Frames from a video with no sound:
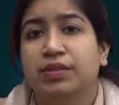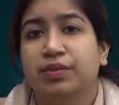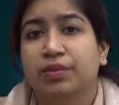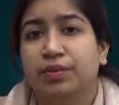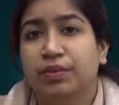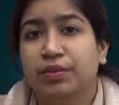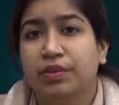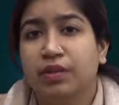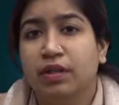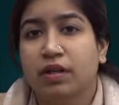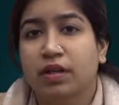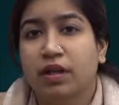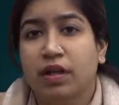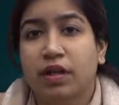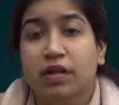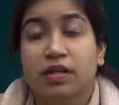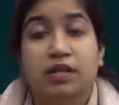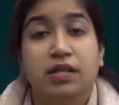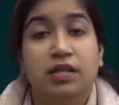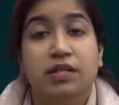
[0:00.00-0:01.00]
growth
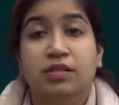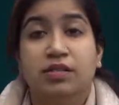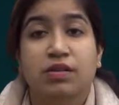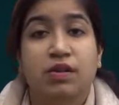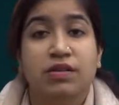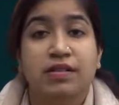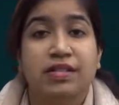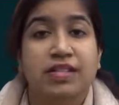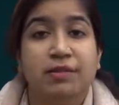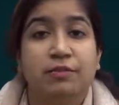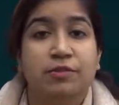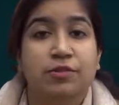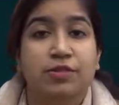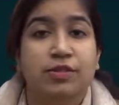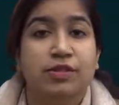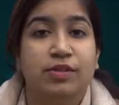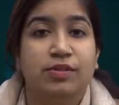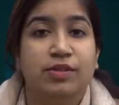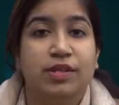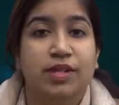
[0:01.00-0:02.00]
does not seem to
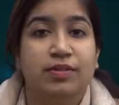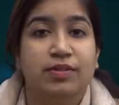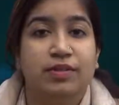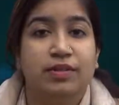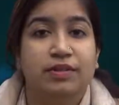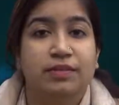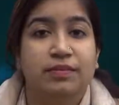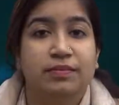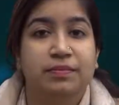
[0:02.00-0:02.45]
slow down.